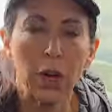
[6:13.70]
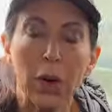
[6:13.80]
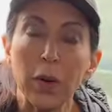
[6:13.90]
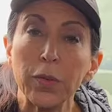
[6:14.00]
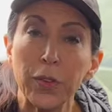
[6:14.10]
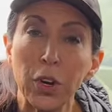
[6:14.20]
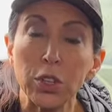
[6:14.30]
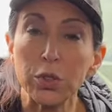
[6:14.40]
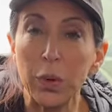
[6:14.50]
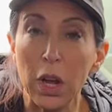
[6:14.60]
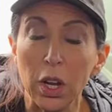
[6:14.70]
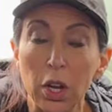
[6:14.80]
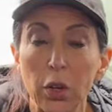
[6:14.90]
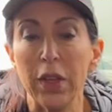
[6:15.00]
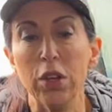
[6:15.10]
All right, but first, we all
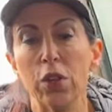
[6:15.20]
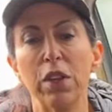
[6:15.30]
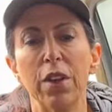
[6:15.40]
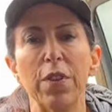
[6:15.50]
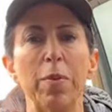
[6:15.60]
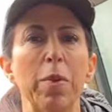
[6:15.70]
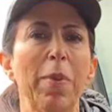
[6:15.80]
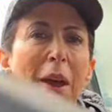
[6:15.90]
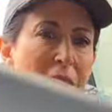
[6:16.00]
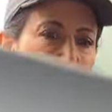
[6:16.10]
know that you can lift up the back